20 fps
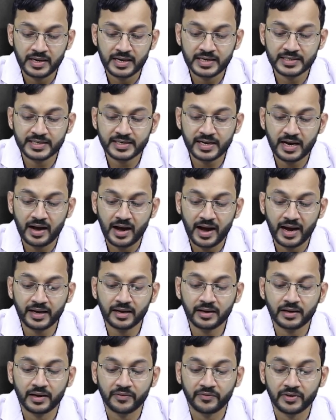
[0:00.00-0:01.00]
is at a
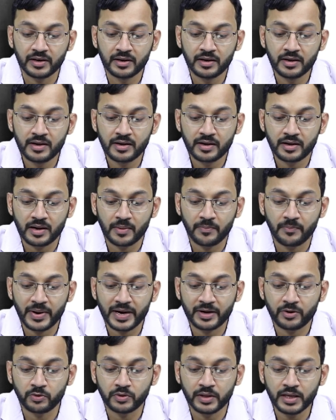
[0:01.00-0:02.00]
higher level
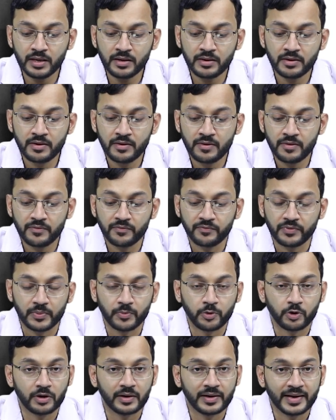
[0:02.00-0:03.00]
compared to the
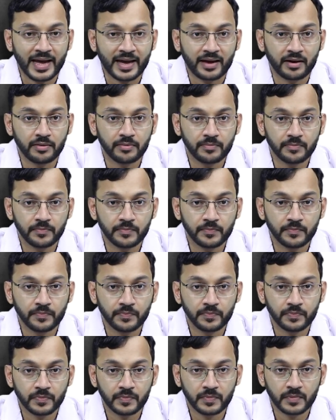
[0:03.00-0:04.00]
femoral neck,
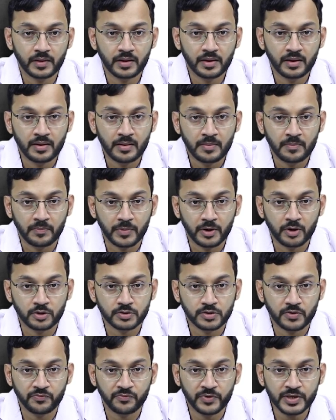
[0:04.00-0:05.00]

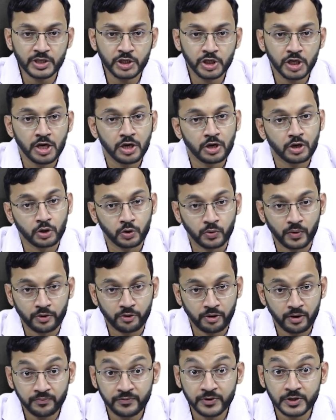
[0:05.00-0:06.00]
because of which you
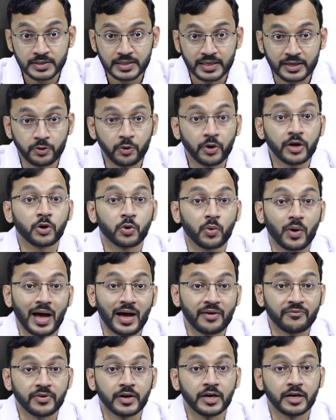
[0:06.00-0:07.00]
are obviously going to
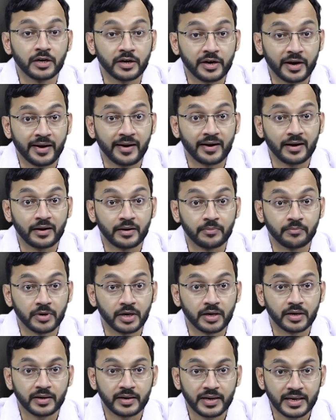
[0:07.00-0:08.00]
have a
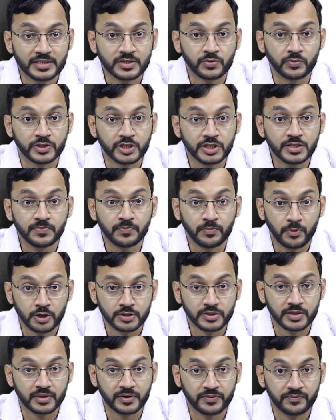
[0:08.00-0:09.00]
Trendelenburg test which is
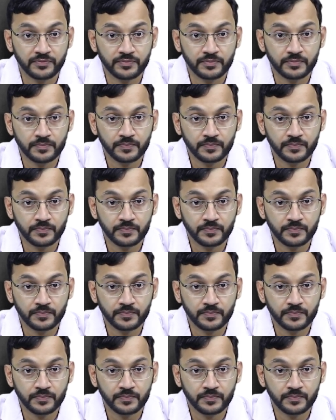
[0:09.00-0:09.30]
positive.